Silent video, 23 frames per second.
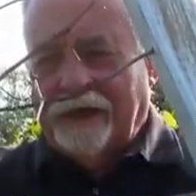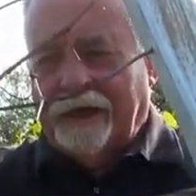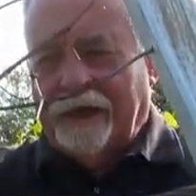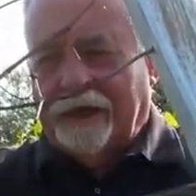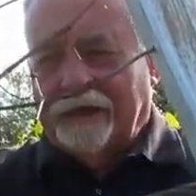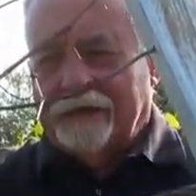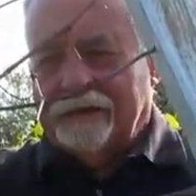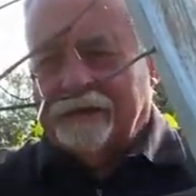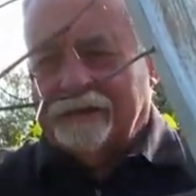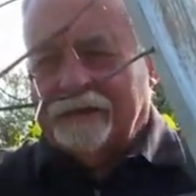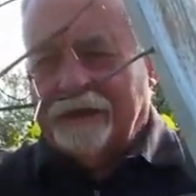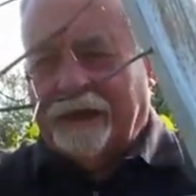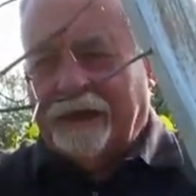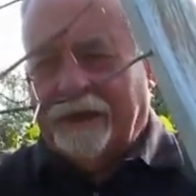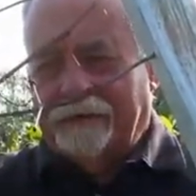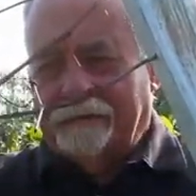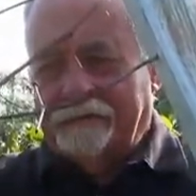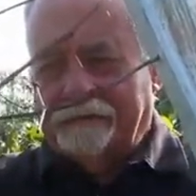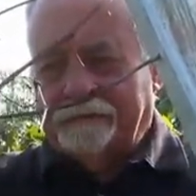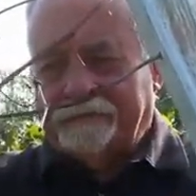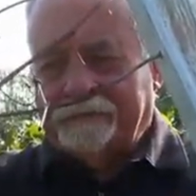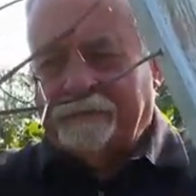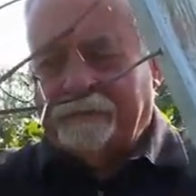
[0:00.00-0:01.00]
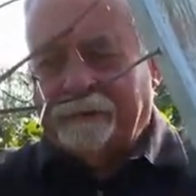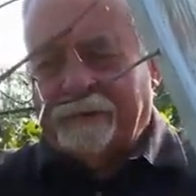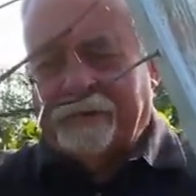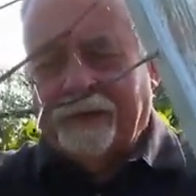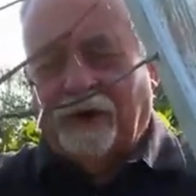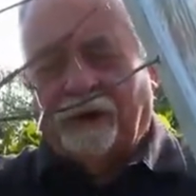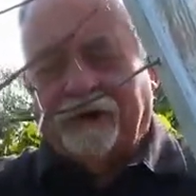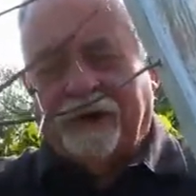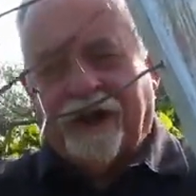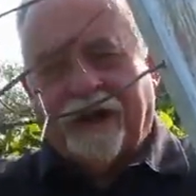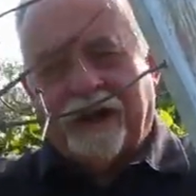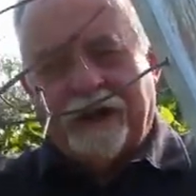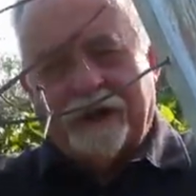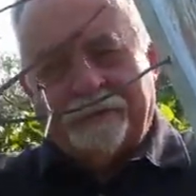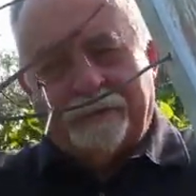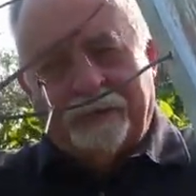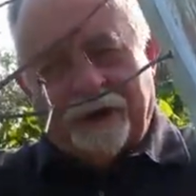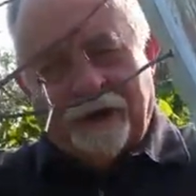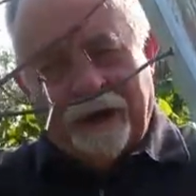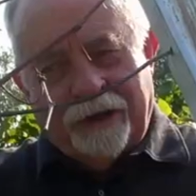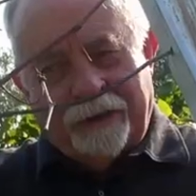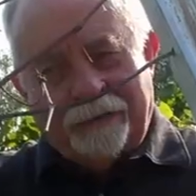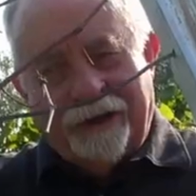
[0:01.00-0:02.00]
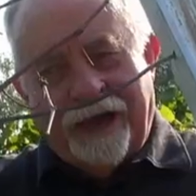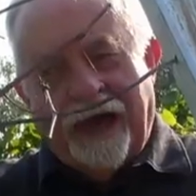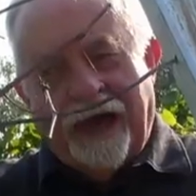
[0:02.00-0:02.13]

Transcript: is, uh, no, not Capernaum,